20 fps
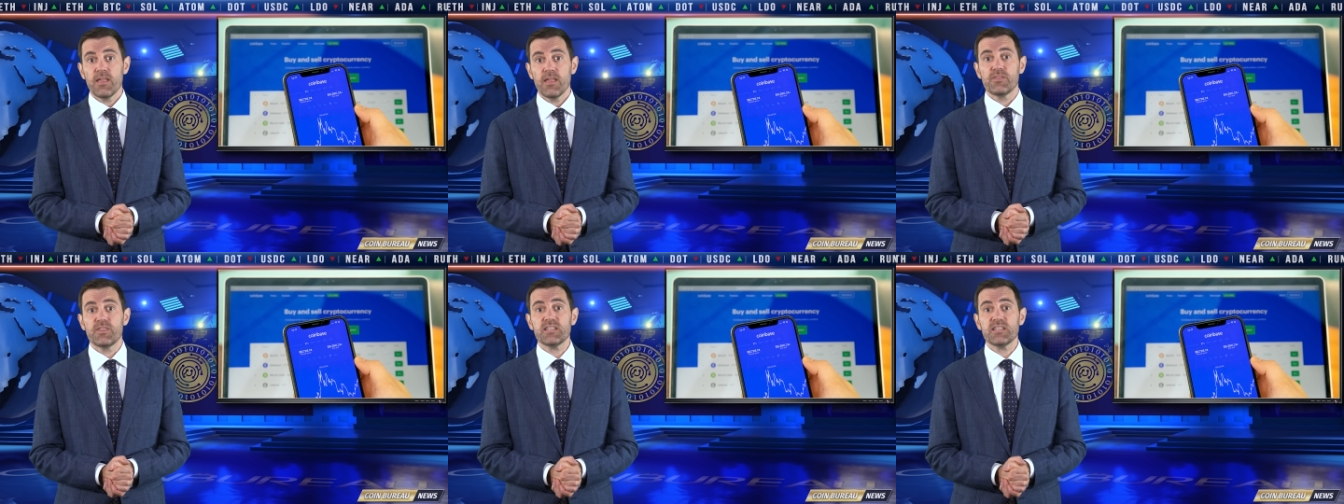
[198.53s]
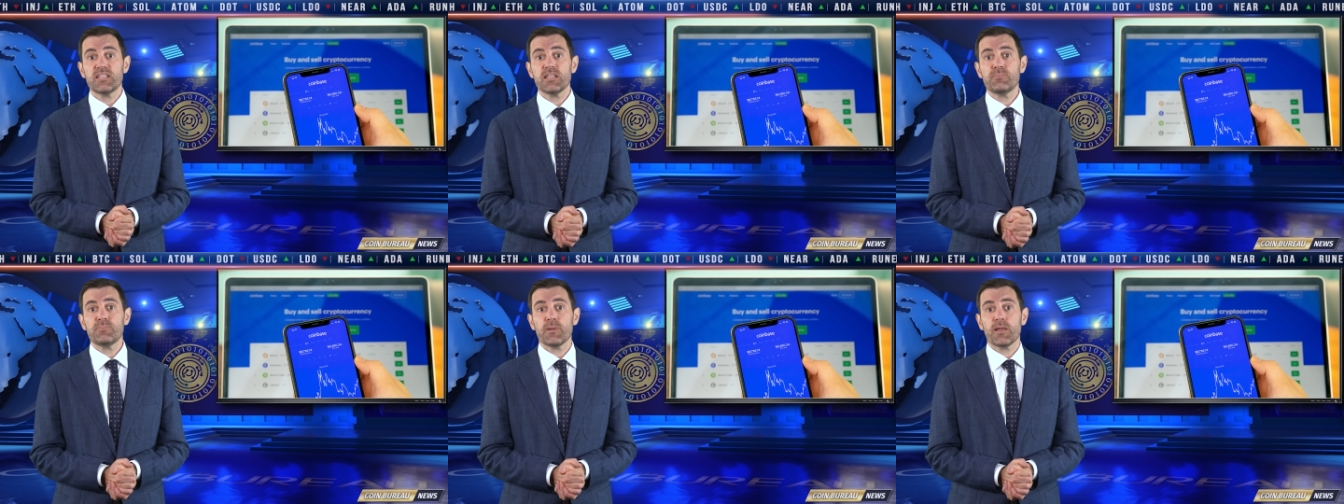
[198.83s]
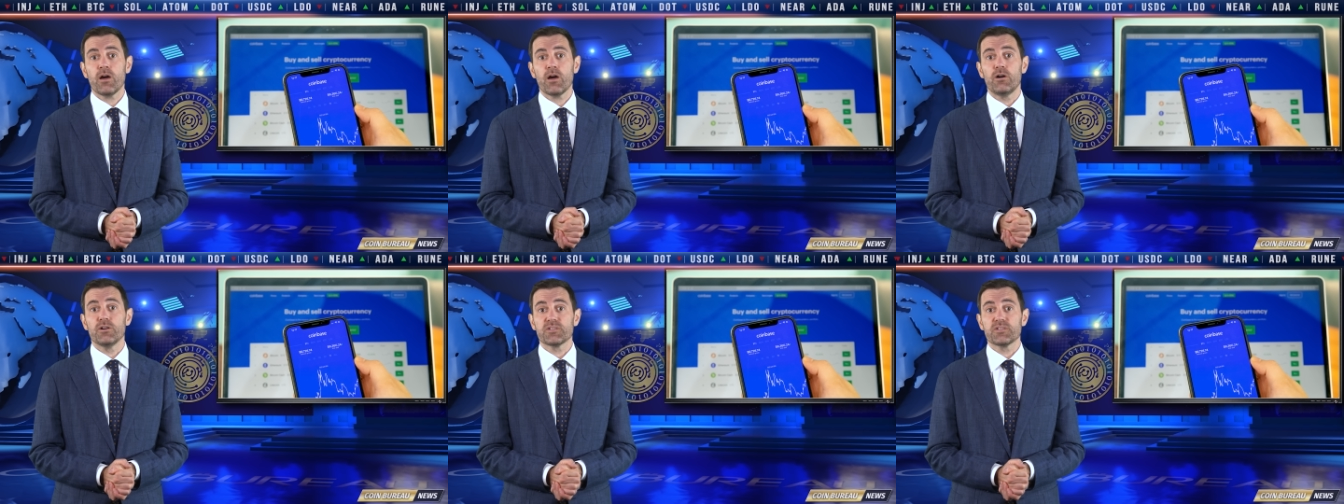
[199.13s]
This is
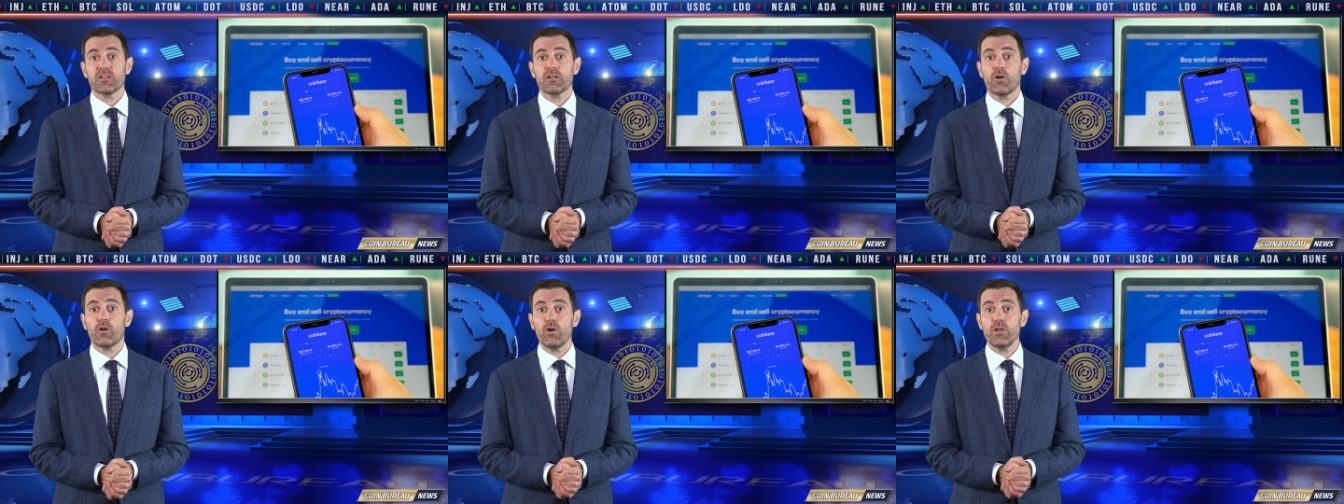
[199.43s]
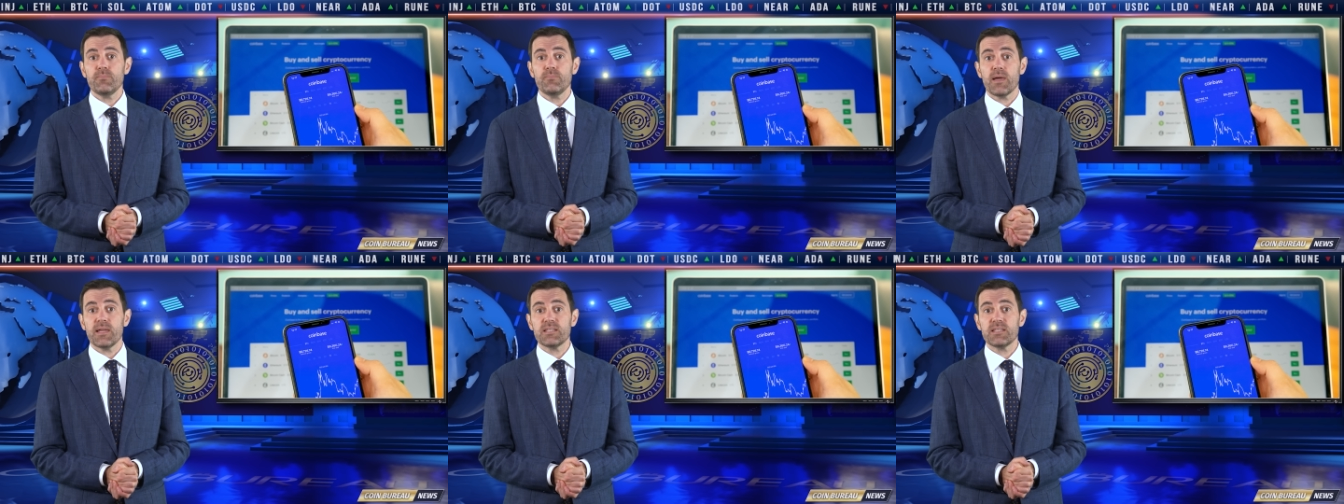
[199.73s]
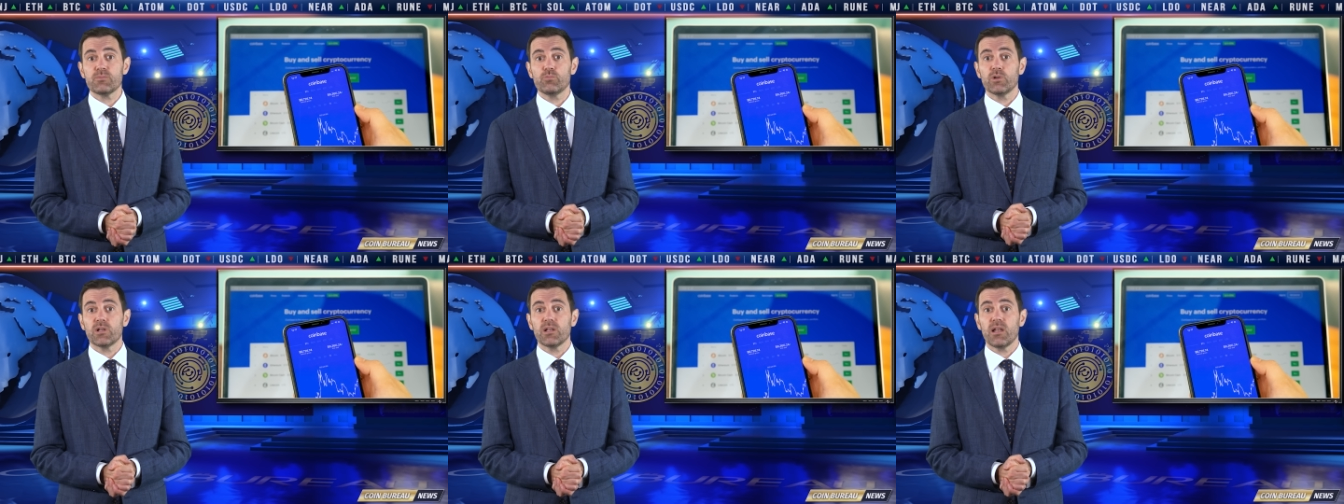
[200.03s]
because
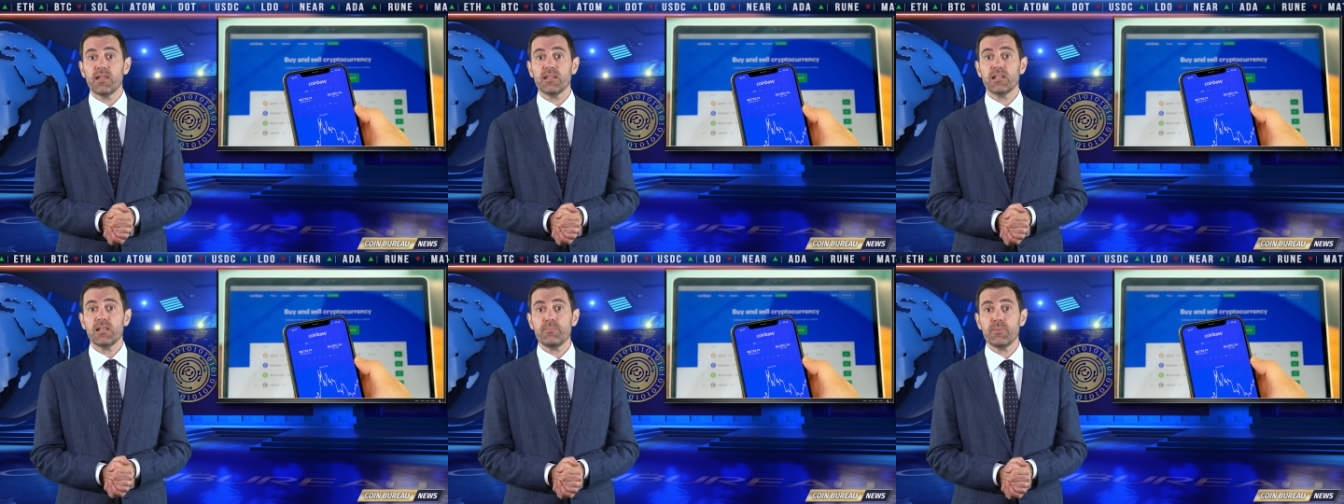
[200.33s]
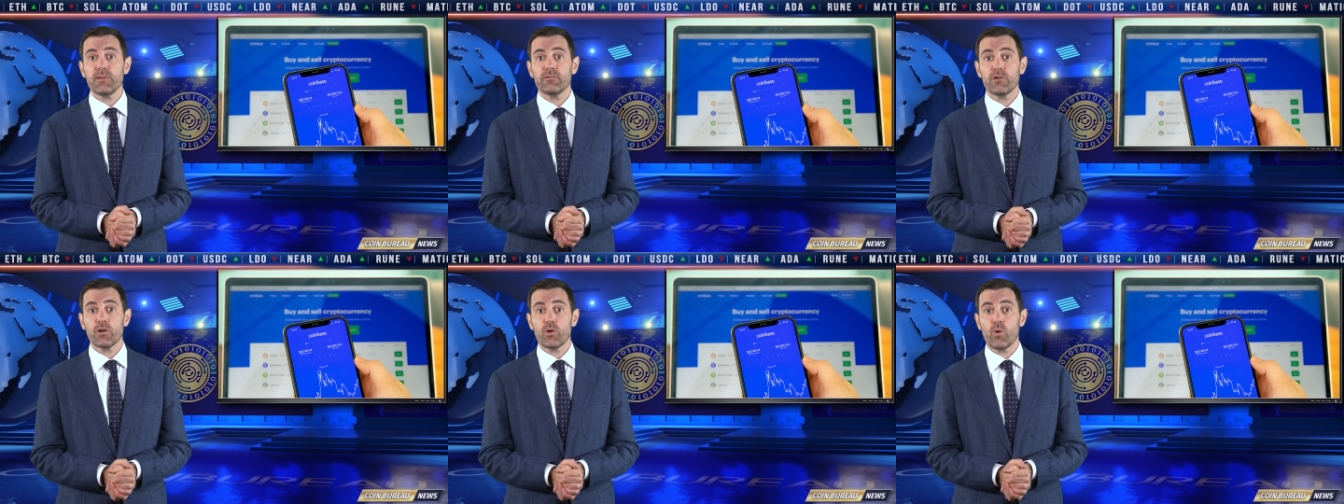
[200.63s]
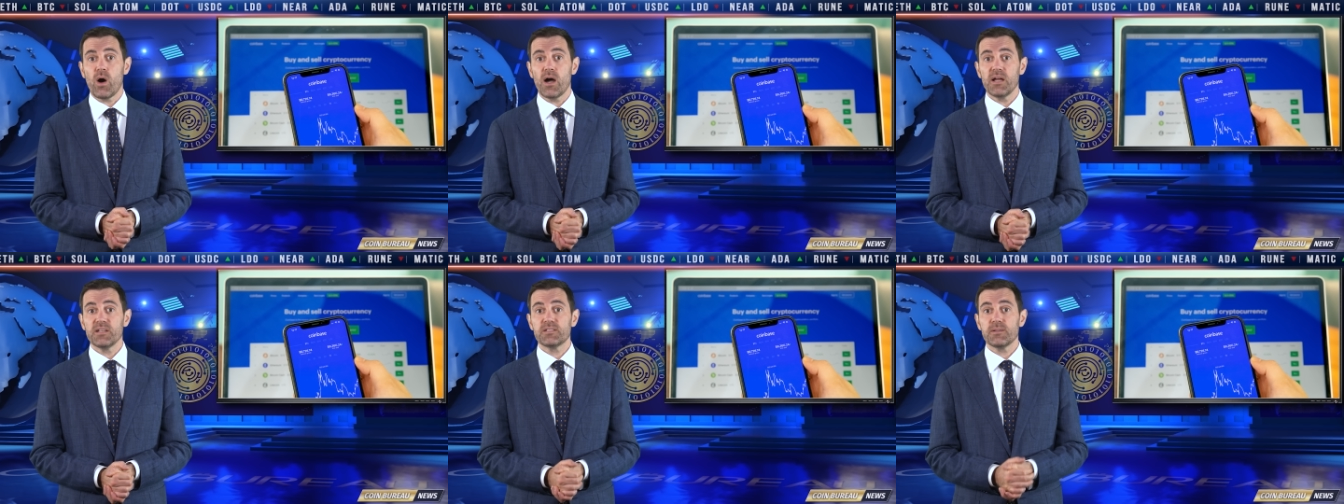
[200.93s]
Coinbase would likely be
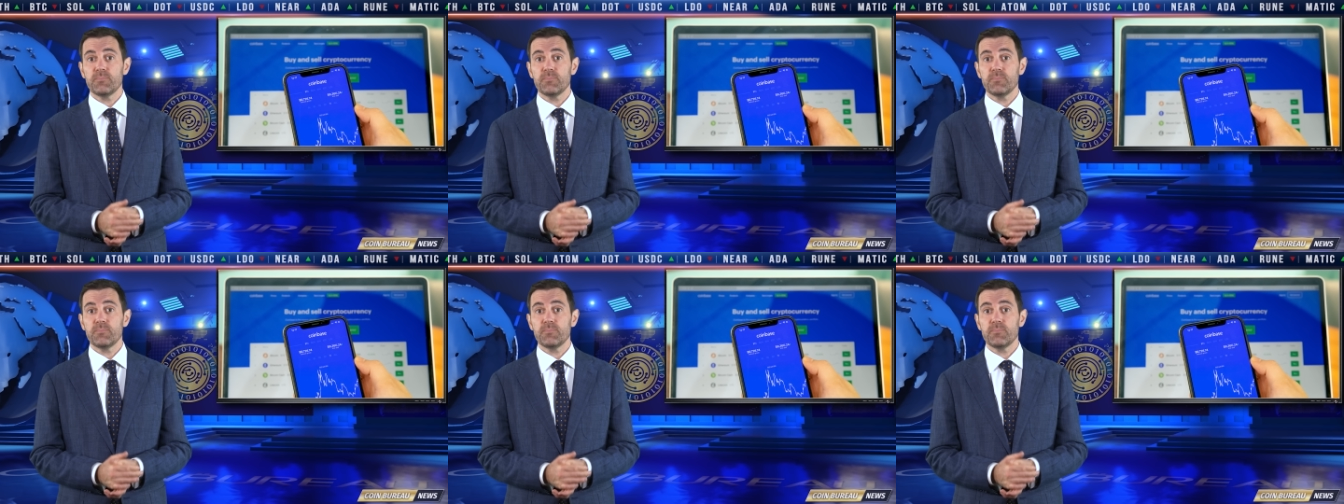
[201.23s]
required